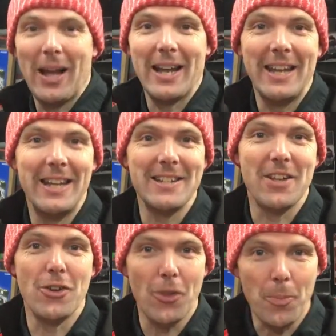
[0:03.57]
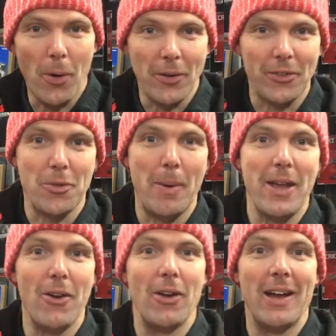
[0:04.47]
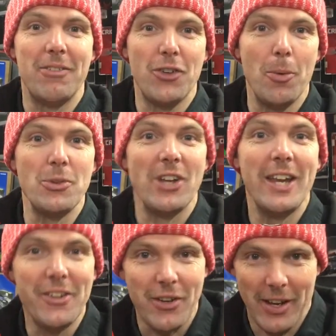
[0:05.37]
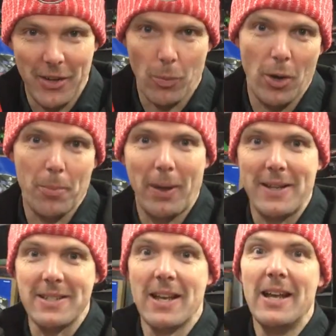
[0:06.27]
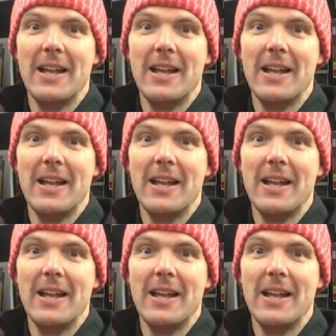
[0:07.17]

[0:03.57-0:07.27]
and here's another product to make your life so much easier in the workplace.